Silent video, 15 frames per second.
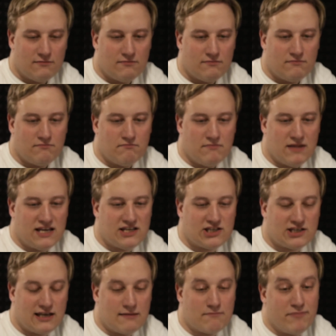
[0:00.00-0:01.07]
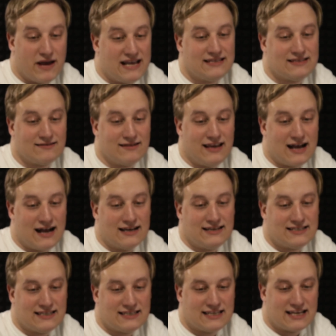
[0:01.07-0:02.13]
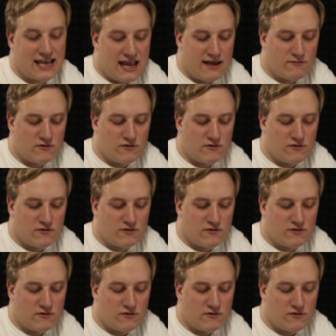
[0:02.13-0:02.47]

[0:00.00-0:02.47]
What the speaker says: Michigan basically ices the game with